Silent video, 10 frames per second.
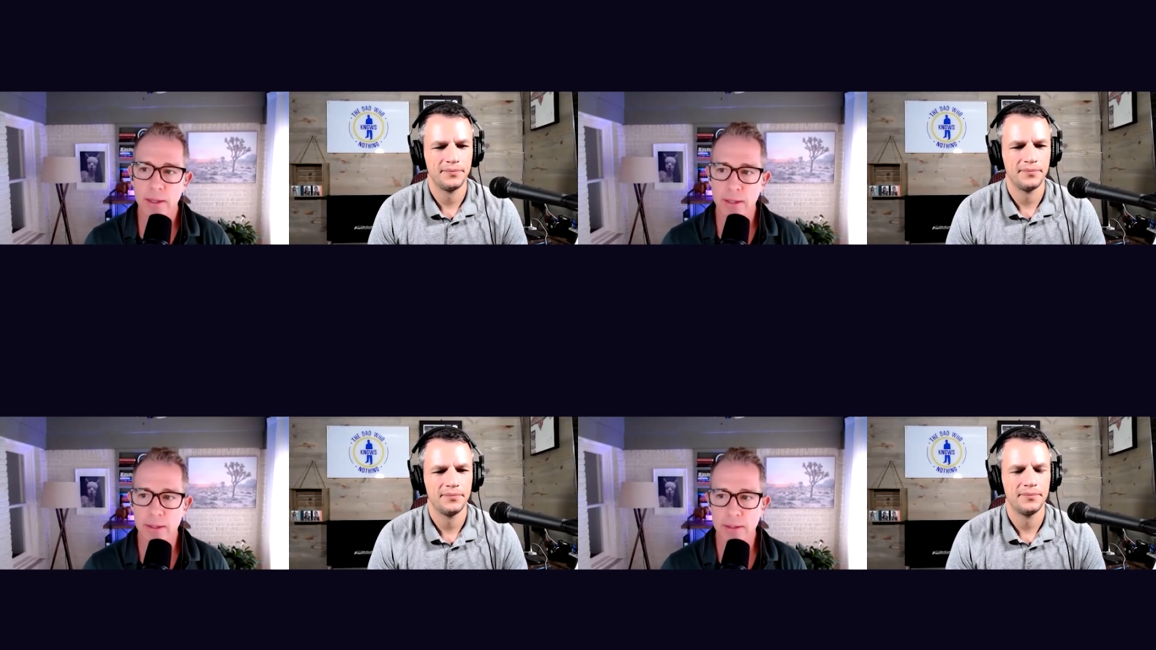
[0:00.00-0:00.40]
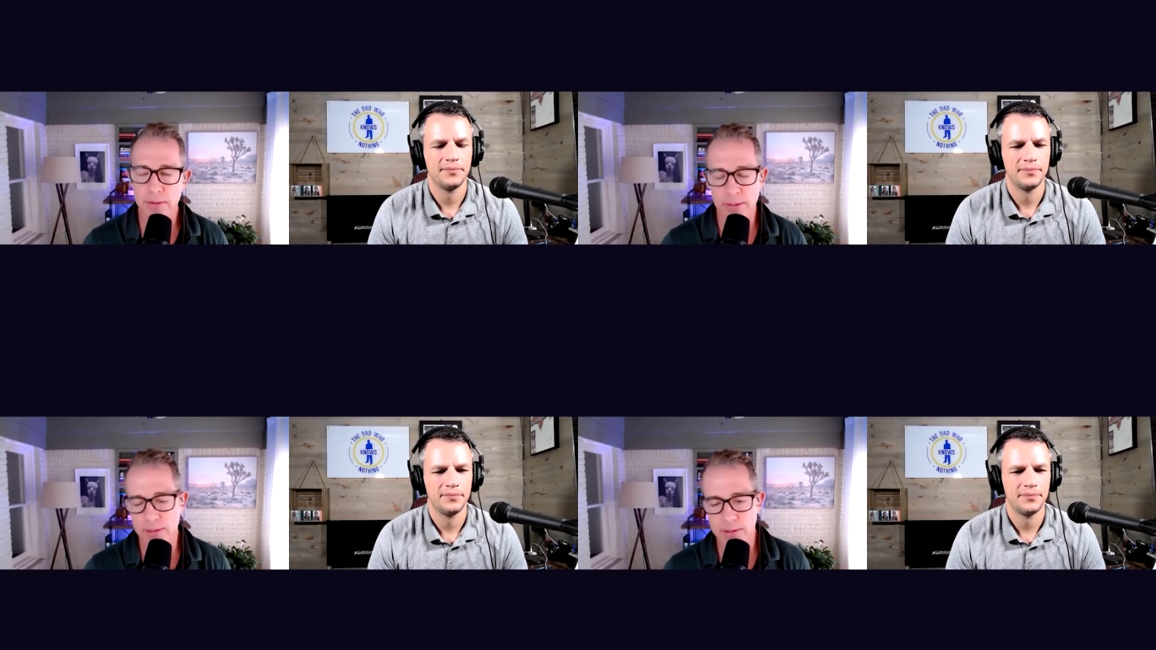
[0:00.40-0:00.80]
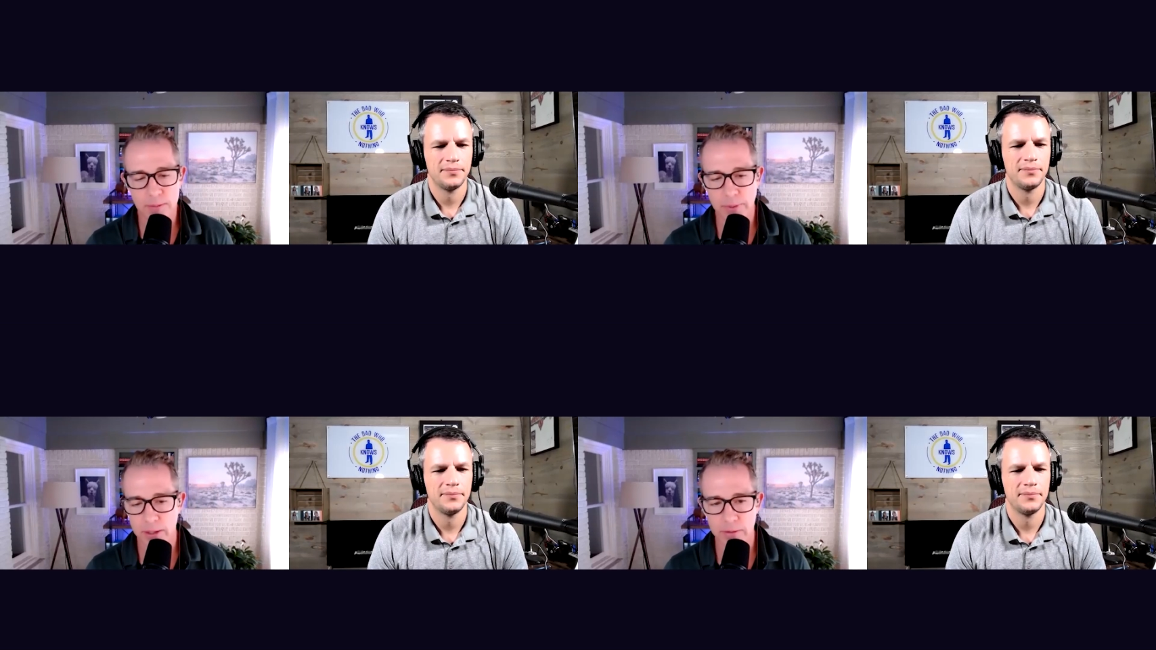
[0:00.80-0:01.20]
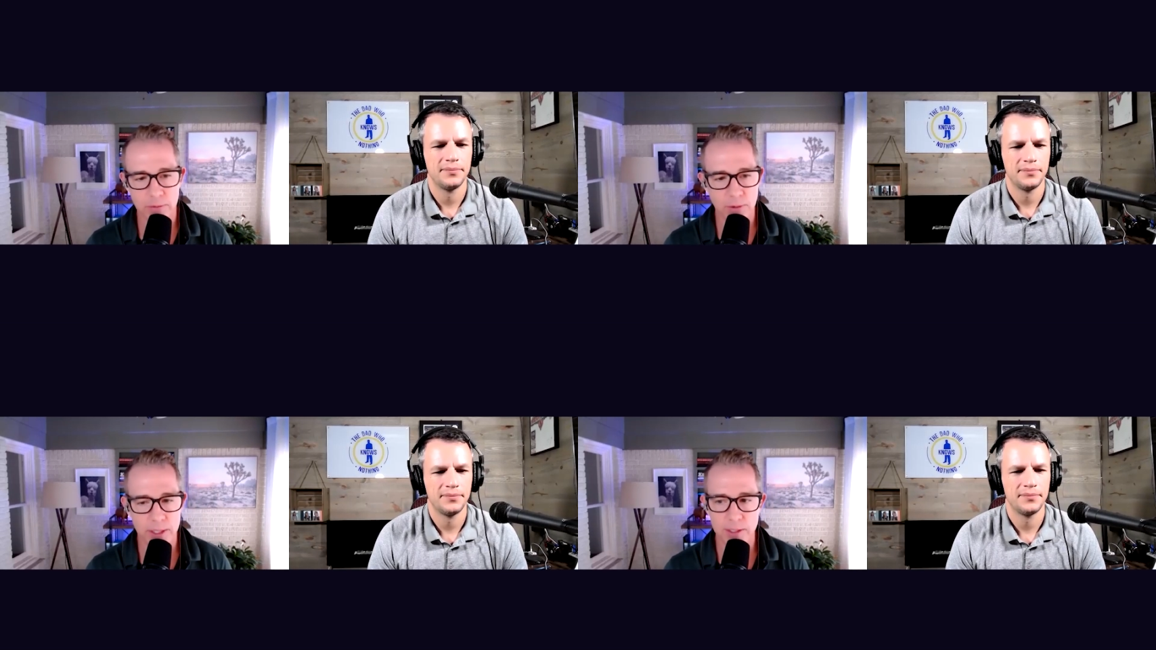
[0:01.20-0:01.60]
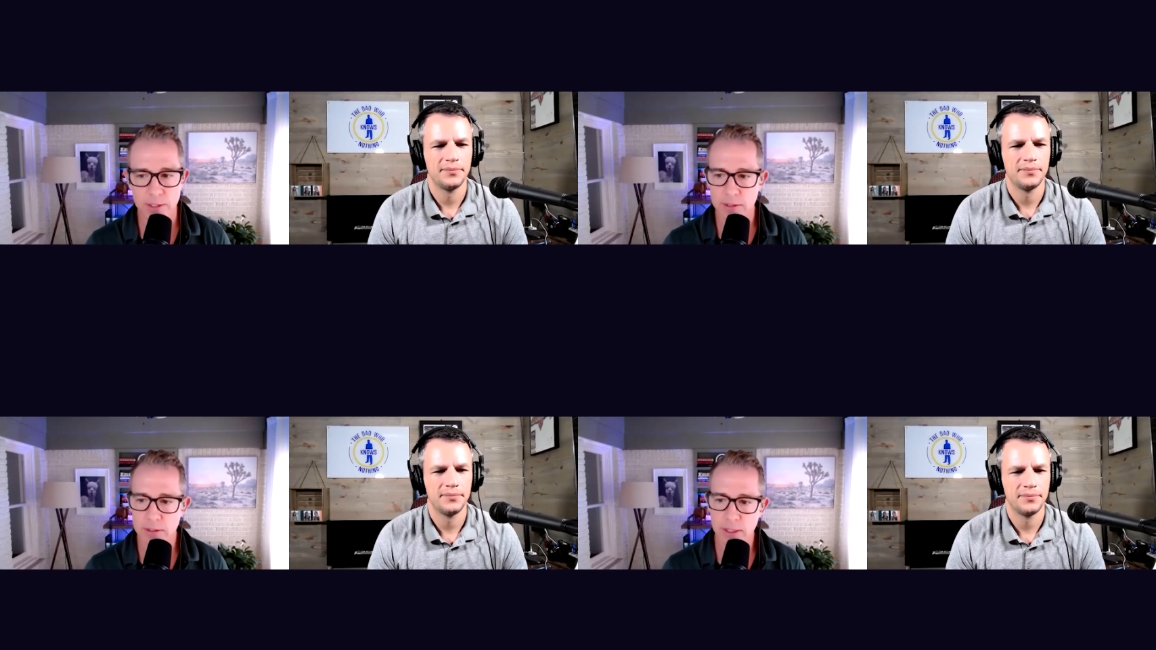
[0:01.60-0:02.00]
Speaker 1: And you know, that's the power of
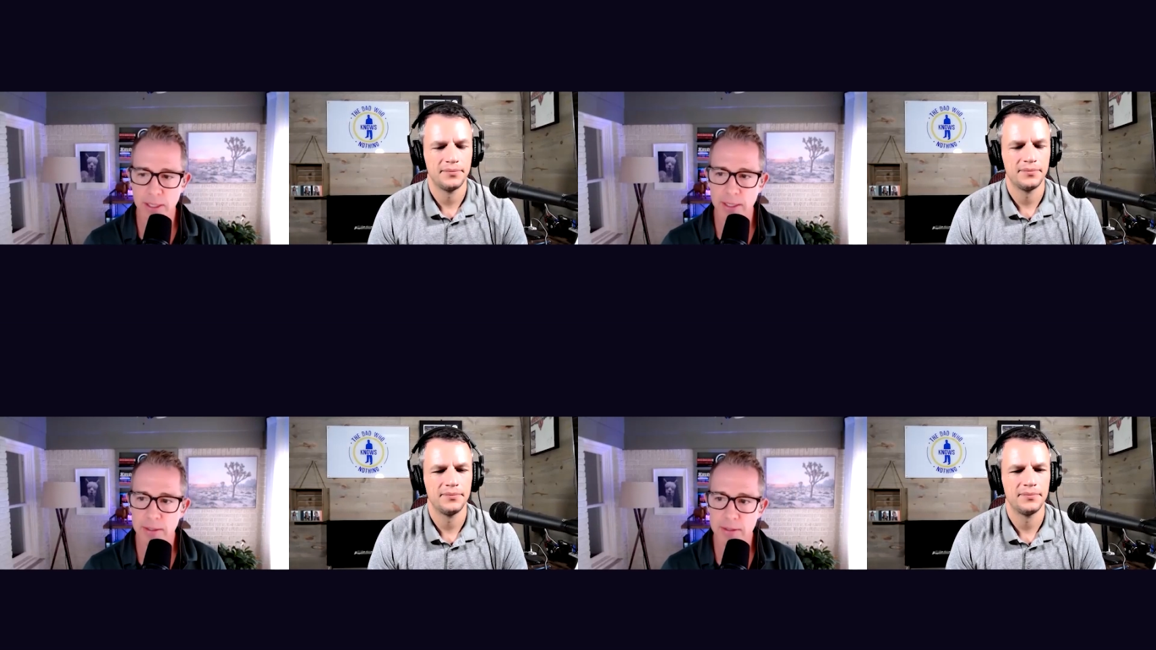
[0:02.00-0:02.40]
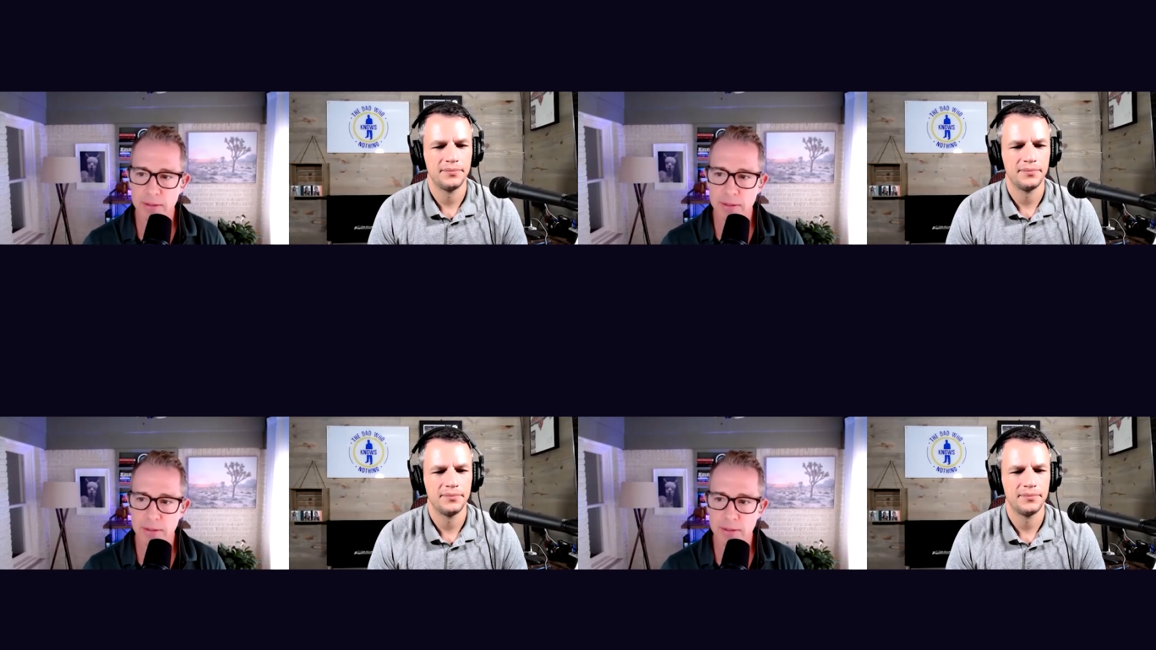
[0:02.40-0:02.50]
questions, right?